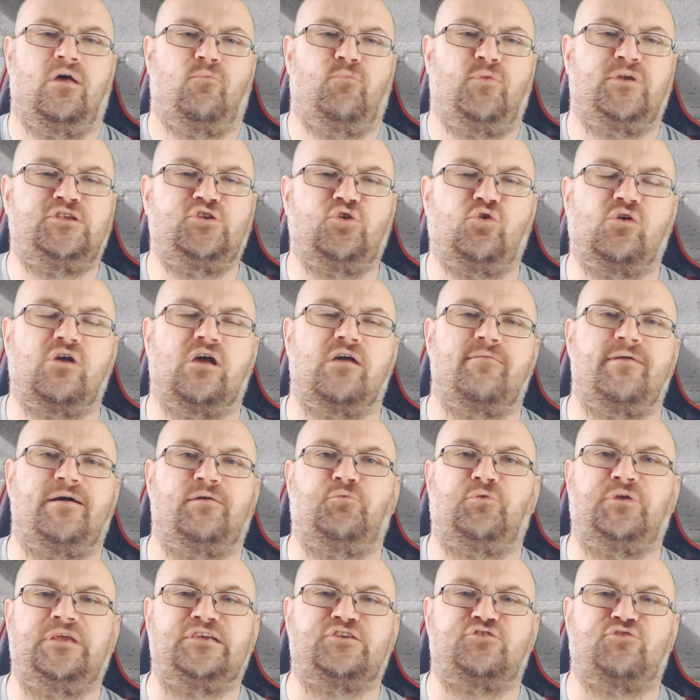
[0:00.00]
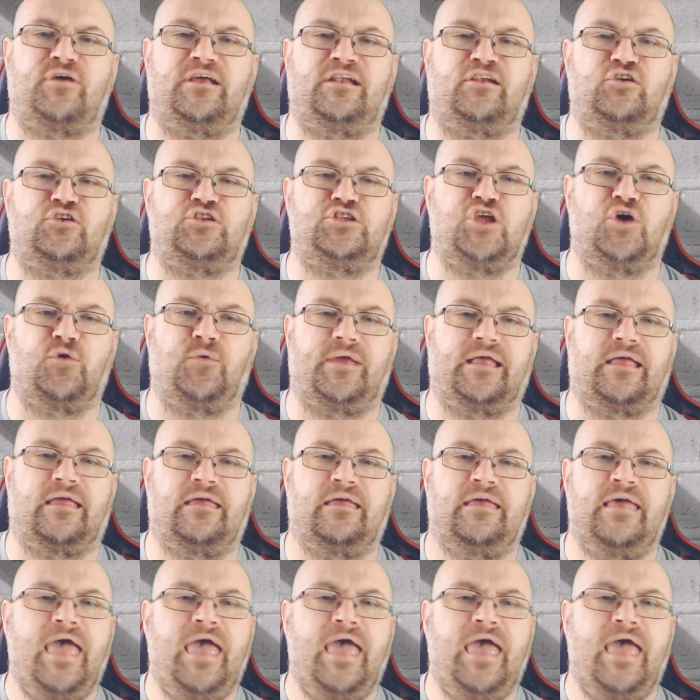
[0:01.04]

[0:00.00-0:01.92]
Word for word: when talking about what Israel are doing?